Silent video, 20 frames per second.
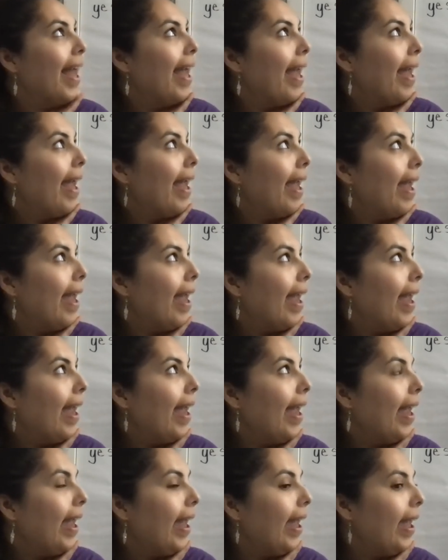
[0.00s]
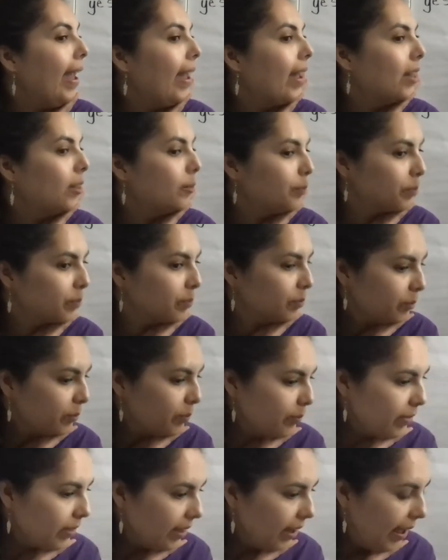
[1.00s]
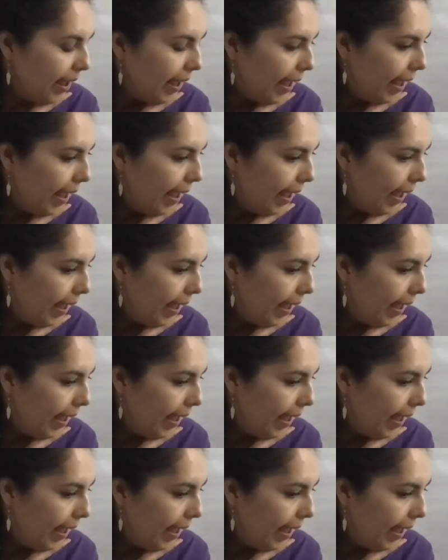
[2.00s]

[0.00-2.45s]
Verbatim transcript: A. A.